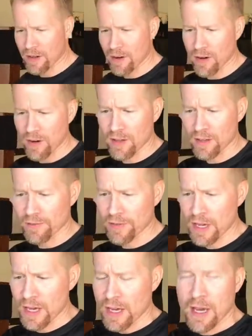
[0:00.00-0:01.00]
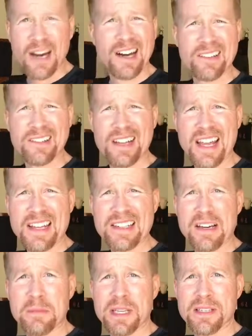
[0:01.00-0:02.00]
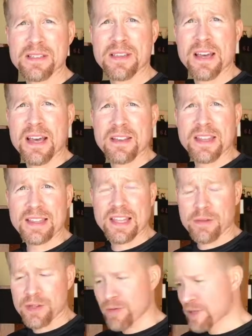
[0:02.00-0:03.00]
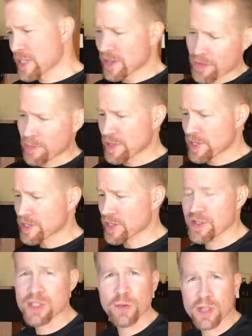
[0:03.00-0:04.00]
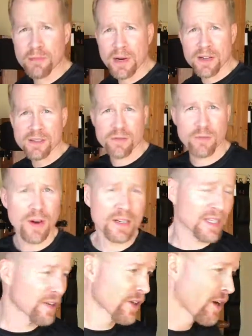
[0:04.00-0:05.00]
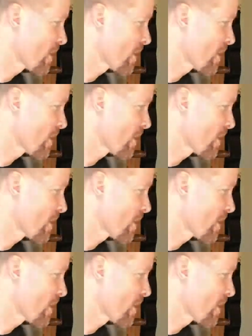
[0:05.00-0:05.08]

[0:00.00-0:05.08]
a hall of 108 dummies that they would use in different positions. So when the monks would walk down the